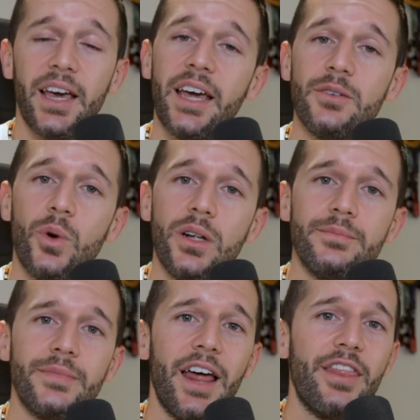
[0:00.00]
And
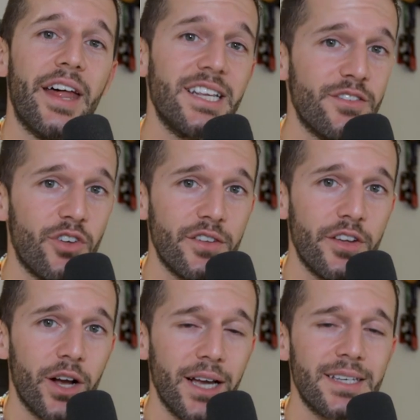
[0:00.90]
well, that is it for the
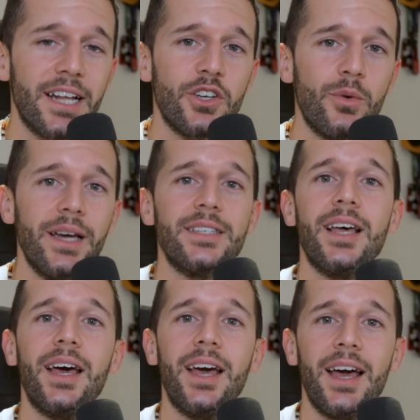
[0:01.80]
video, guys. And as always,
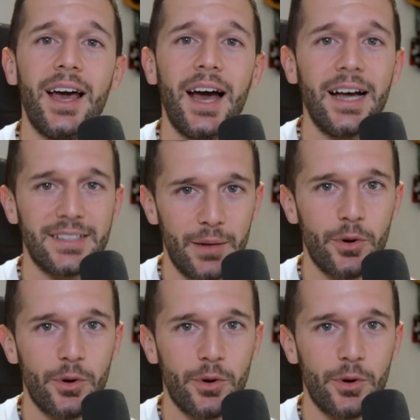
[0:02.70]
hasta la